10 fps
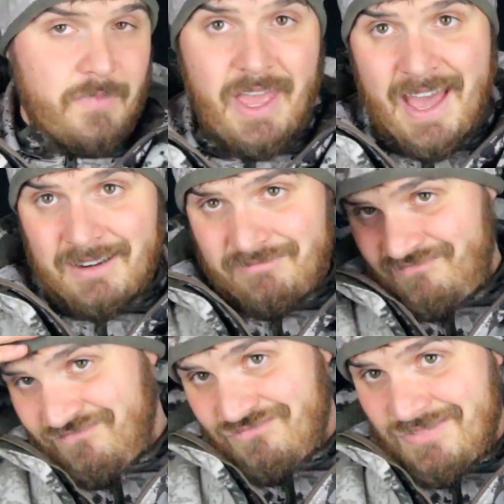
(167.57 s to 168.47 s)
Hat,
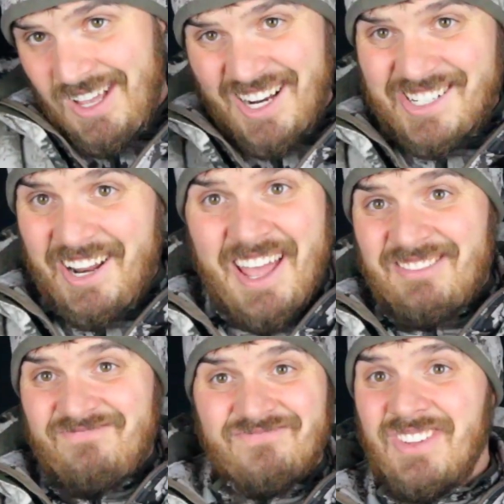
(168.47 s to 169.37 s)
hot shot
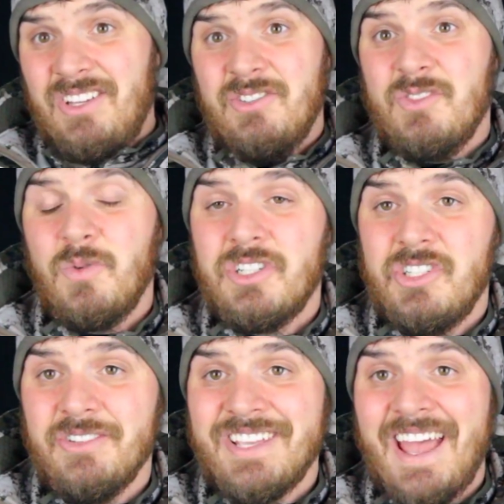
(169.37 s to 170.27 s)
hat. It's just what
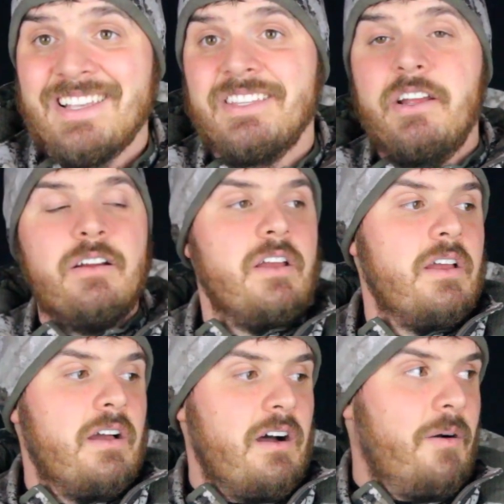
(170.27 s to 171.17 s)
Shields has there.
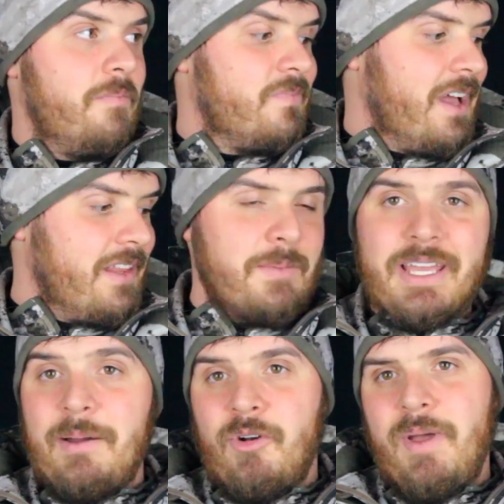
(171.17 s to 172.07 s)
I like
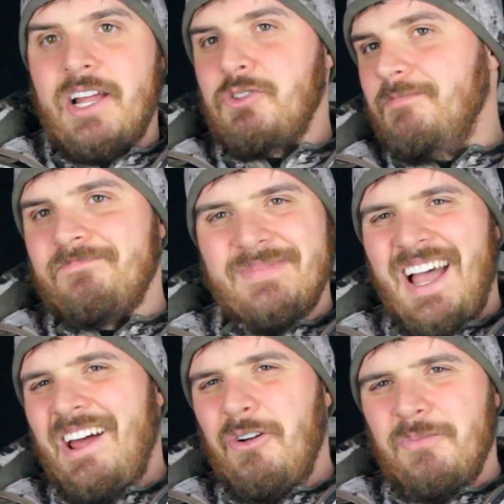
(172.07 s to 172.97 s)
my camo to match.
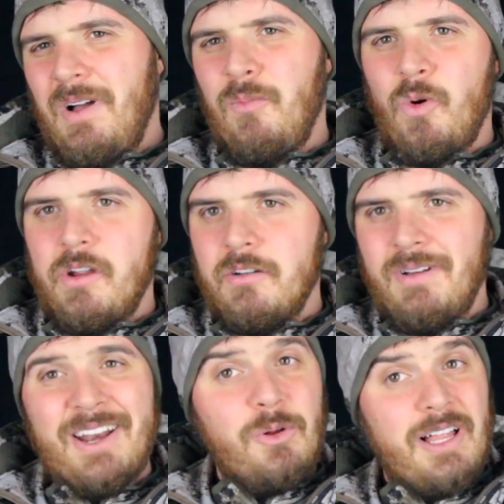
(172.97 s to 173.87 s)
I don't know, I'm weird.
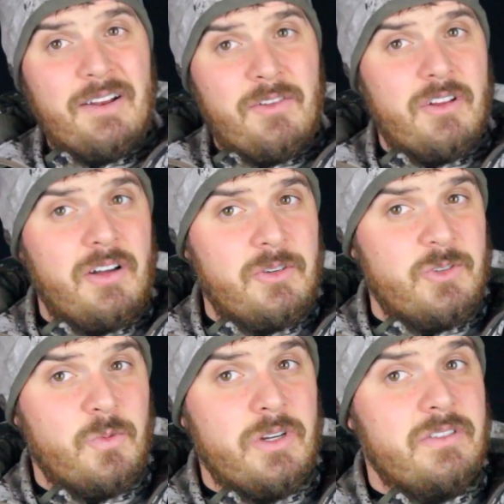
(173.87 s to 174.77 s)
I know a lot of other
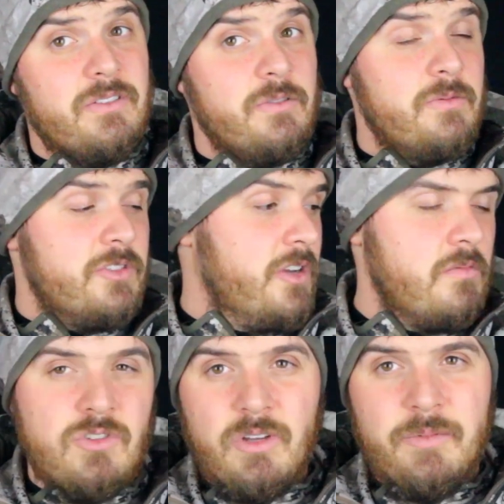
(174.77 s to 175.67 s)
hunters are weird too,
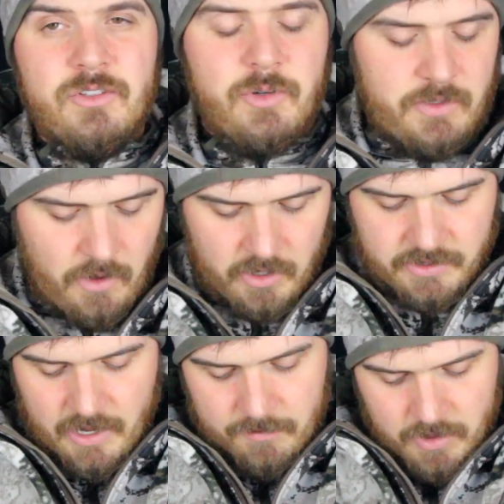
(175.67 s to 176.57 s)
so don't give me too much of a hard
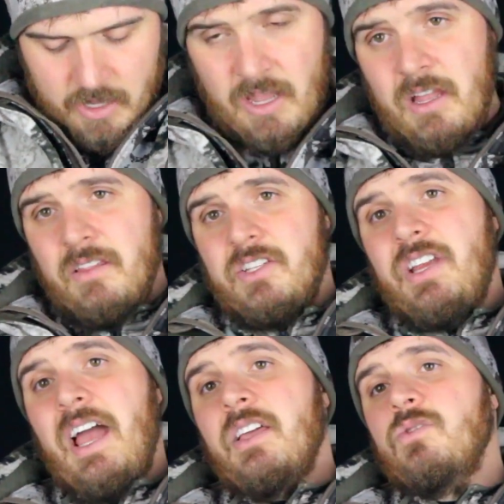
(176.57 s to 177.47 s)
time. This
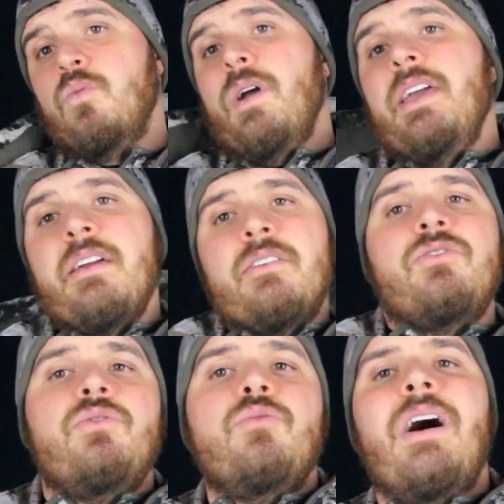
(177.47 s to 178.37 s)
jacket's way
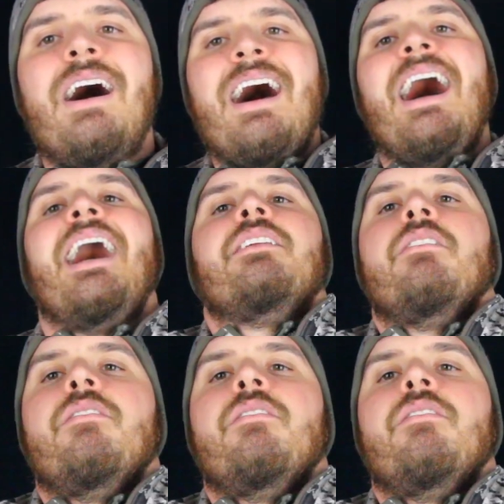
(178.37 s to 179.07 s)
too hot